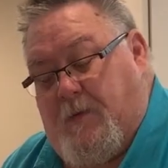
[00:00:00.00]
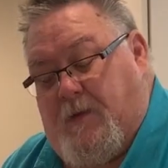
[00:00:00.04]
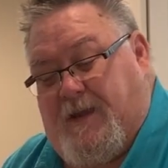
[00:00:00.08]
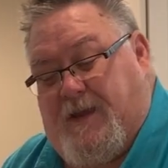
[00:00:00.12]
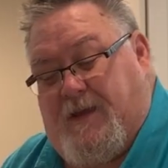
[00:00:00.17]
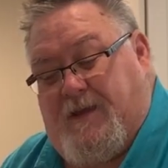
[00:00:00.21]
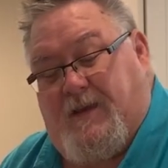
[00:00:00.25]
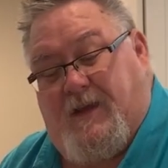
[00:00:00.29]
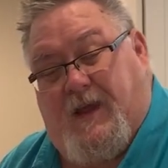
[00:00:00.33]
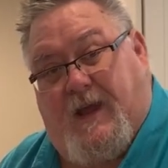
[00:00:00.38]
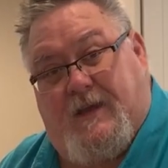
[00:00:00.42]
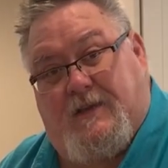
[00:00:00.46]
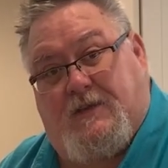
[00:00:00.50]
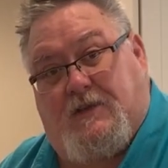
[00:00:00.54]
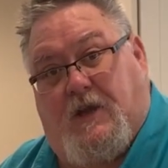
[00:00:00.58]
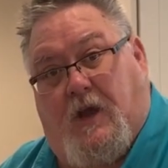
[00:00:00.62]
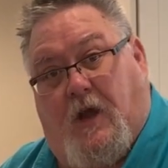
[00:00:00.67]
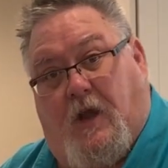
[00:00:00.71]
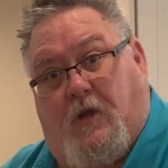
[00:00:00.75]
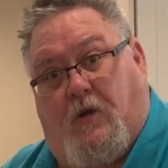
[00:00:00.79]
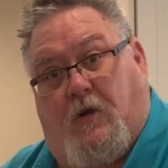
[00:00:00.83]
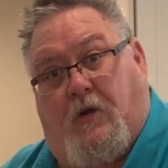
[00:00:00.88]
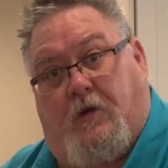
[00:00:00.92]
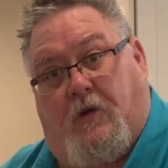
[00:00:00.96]
And we get nice
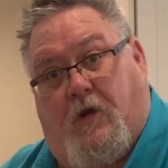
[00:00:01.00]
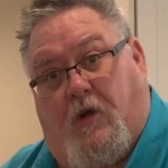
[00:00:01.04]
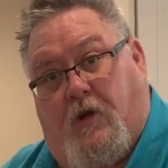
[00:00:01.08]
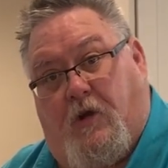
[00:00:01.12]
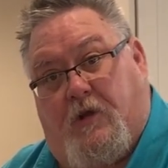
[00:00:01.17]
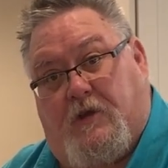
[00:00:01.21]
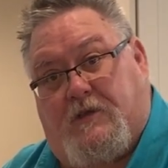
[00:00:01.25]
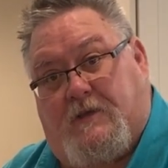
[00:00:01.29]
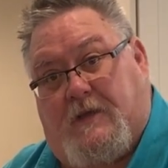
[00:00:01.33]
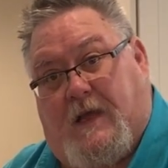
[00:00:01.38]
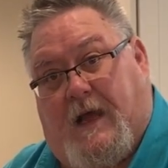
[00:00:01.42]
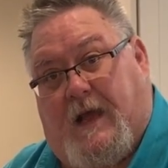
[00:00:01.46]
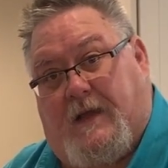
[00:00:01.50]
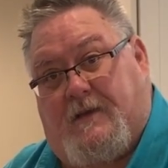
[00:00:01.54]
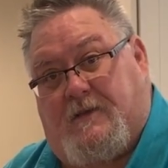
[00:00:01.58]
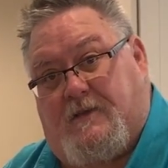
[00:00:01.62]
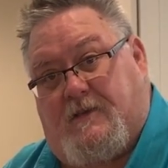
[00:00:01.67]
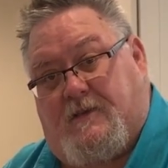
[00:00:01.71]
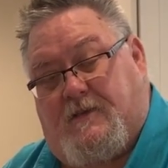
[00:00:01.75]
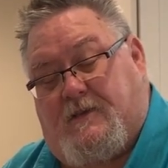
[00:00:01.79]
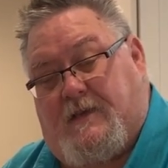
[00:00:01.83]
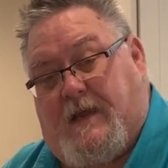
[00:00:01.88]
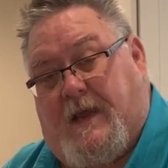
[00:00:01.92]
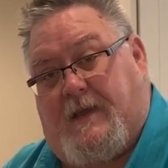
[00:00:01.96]
color on all sides of
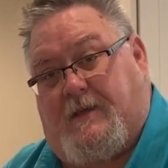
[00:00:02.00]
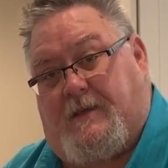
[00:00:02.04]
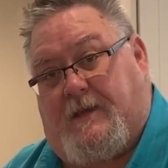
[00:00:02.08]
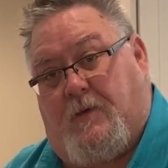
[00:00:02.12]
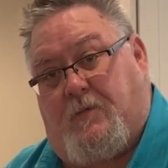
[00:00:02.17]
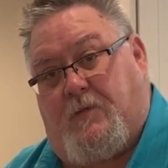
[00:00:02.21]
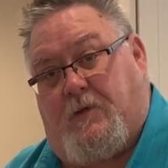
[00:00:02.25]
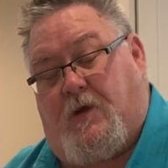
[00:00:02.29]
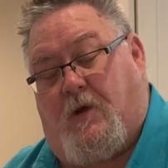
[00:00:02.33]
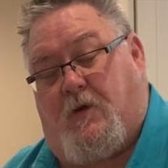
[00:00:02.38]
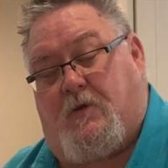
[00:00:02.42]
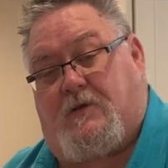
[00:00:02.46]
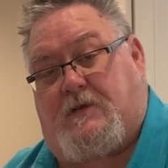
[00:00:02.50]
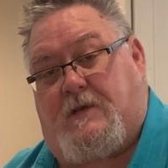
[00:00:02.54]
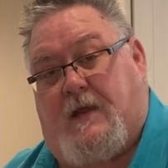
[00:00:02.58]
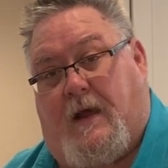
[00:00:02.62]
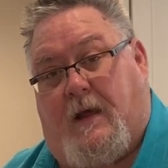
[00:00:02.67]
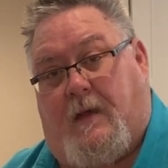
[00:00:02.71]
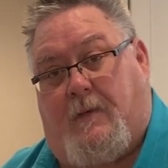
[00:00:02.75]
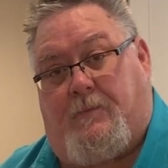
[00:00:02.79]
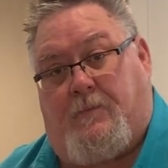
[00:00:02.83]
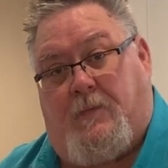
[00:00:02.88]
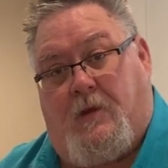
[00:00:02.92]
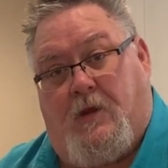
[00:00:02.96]
the steak. Then we know it's
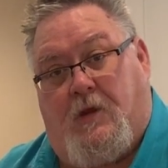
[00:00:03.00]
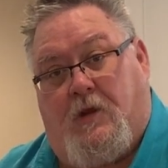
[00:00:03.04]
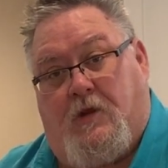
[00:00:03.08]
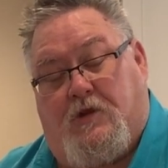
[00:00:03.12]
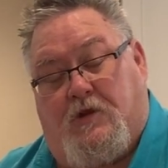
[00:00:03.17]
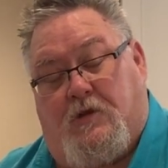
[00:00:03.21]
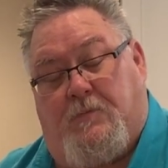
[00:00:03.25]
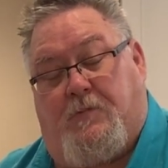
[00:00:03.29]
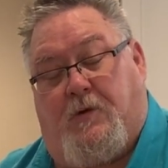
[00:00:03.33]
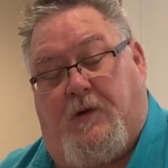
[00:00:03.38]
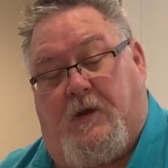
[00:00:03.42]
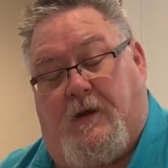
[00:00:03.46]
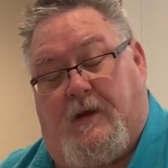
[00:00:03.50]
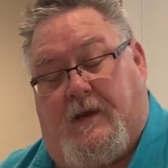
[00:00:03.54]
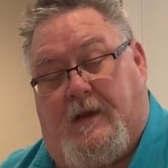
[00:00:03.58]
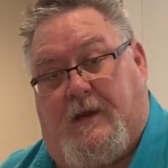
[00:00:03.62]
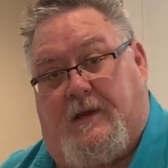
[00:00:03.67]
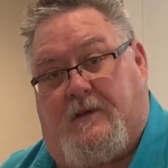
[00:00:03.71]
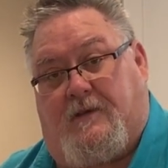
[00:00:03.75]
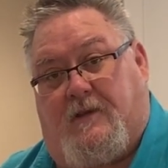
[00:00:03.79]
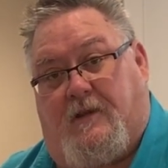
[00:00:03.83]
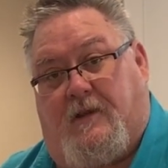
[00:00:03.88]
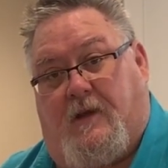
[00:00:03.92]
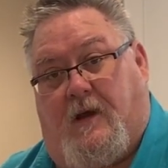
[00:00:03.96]
time to put it
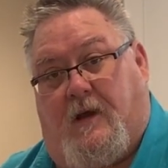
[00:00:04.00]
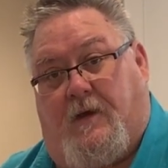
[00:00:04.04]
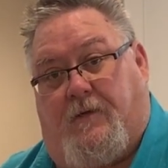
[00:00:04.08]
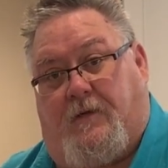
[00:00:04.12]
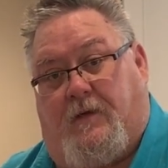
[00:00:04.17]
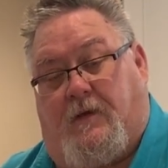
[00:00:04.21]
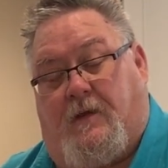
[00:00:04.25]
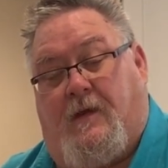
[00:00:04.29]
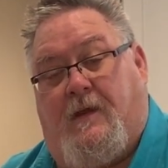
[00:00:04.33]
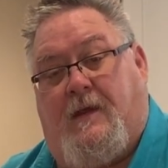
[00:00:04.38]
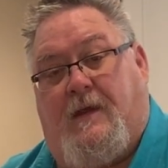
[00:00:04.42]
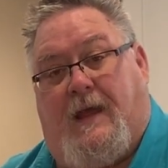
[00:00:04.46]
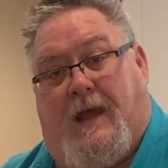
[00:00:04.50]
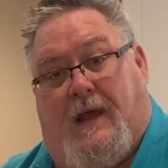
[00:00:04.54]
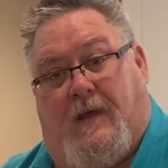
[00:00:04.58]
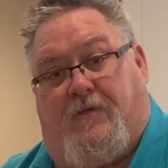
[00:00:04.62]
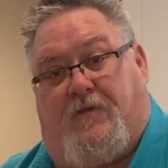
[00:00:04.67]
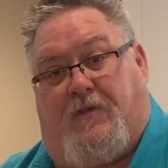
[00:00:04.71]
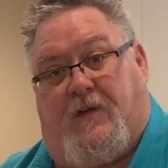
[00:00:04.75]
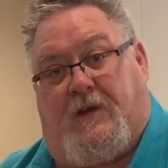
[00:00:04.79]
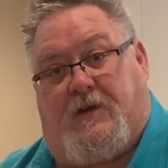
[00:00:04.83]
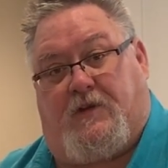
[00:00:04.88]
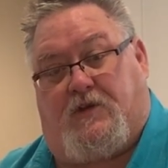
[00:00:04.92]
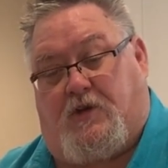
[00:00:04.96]
into the oven
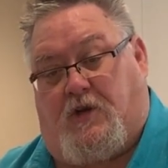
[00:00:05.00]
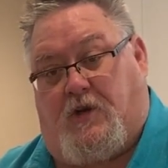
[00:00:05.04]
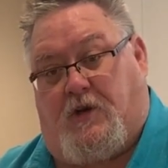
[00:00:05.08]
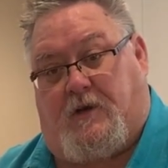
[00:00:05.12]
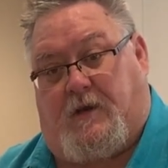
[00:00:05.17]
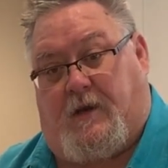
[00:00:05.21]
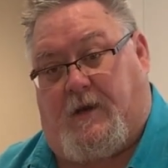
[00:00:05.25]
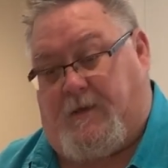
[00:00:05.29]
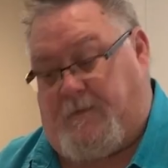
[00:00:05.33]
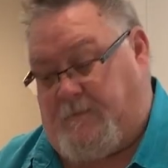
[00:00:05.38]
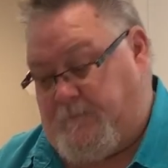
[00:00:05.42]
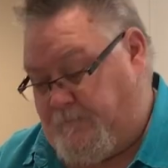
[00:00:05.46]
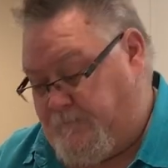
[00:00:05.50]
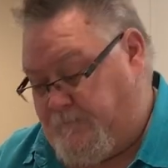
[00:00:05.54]
and finish cooking.